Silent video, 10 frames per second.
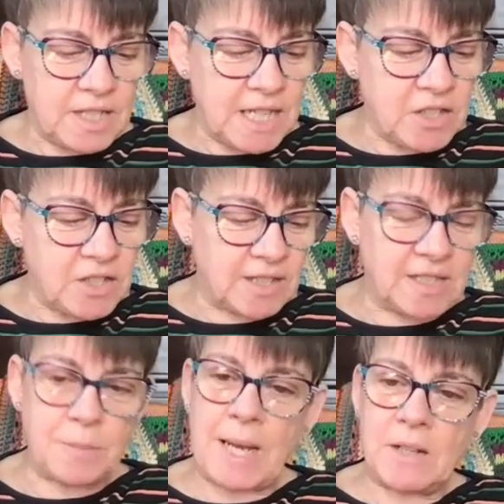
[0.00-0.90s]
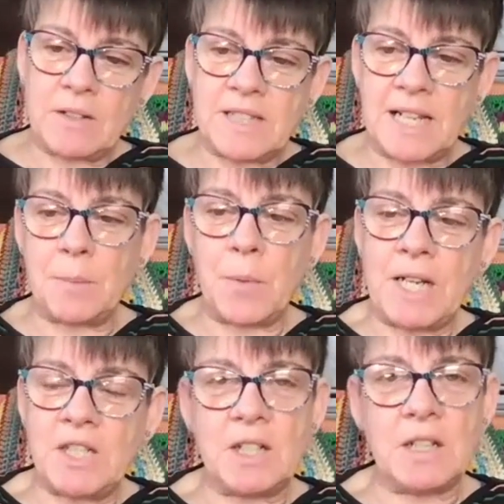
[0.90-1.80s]
teach us about
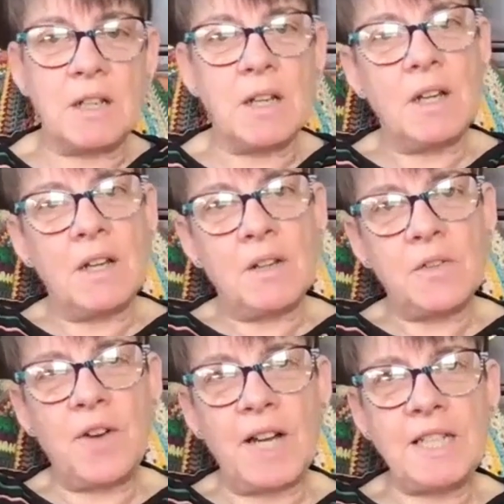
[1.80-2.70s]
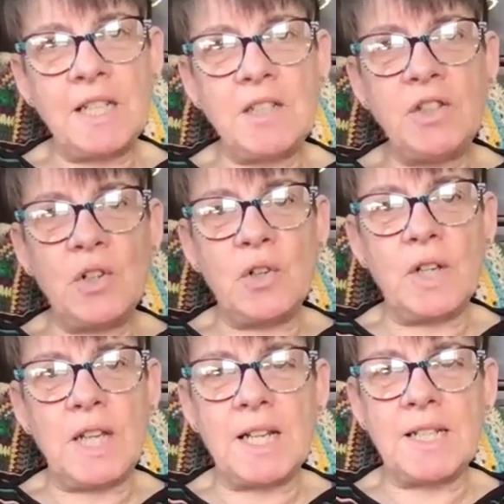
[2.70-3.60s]
celebration, finding
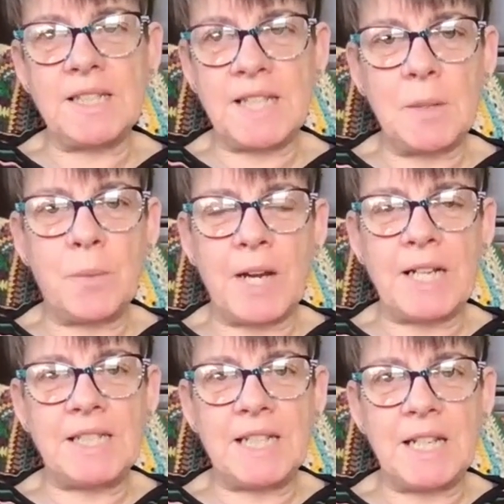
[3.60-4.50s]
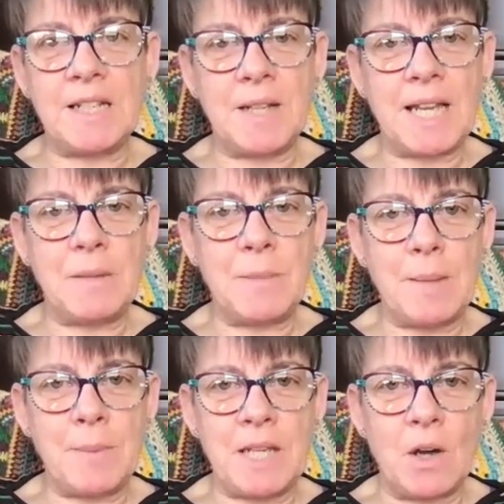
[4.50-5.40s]
joy and celebrating in
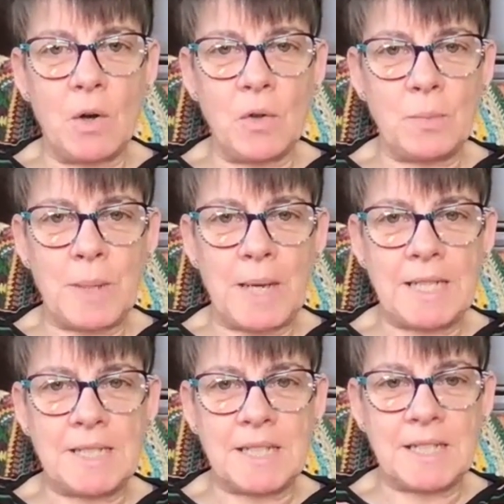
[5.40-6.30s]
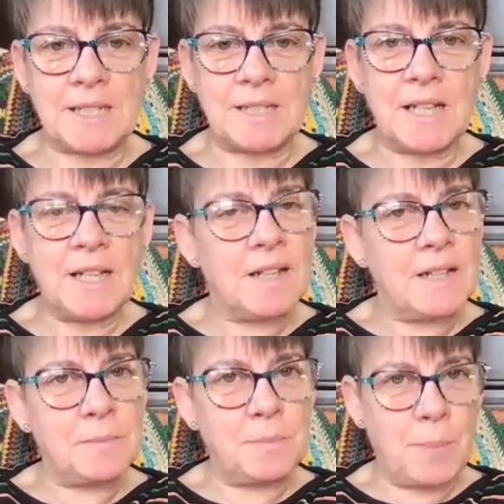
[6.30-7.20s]
maybe odd places,
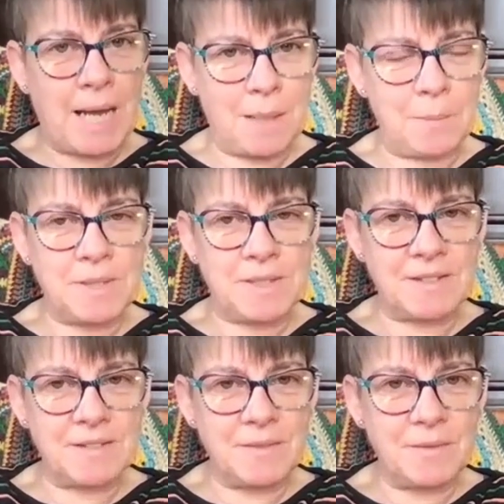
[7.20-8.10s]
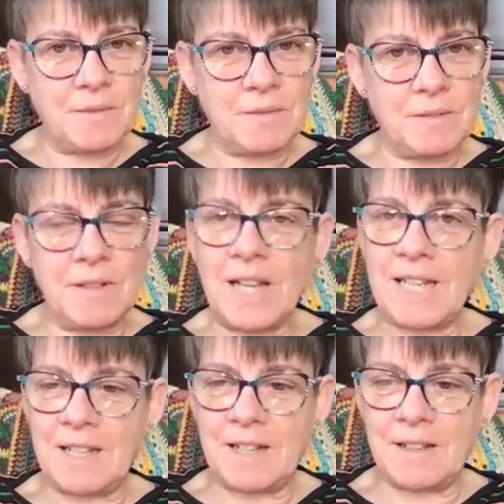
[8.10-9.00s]
perhaps
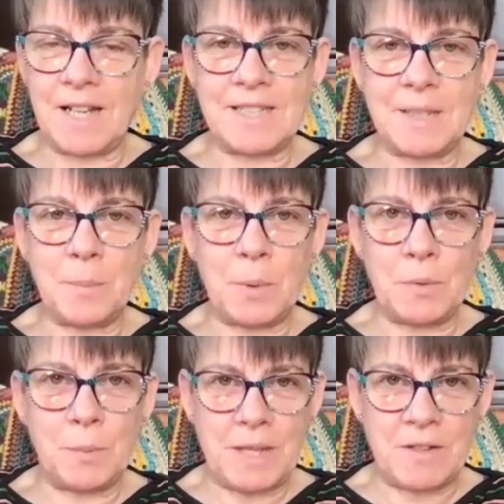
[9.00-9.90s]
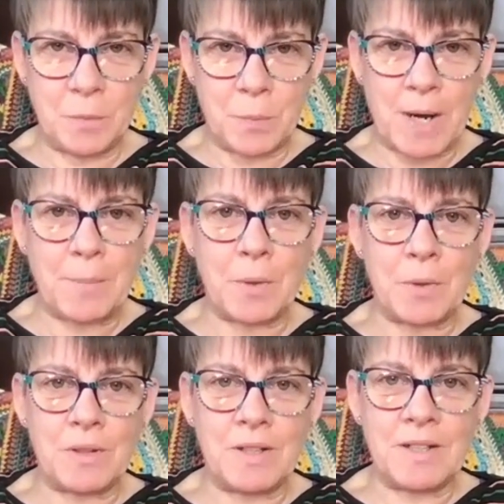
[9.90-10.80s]
like a simple piece of
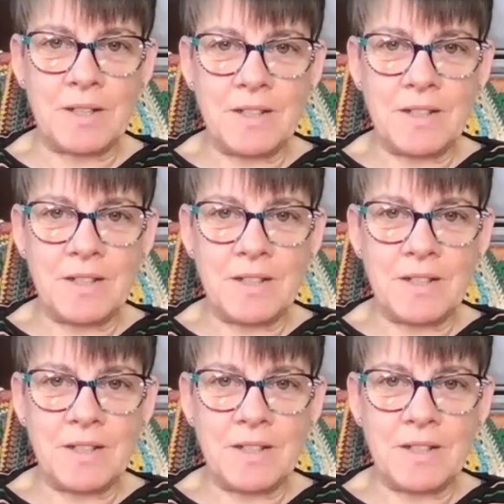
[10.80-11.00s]
bramble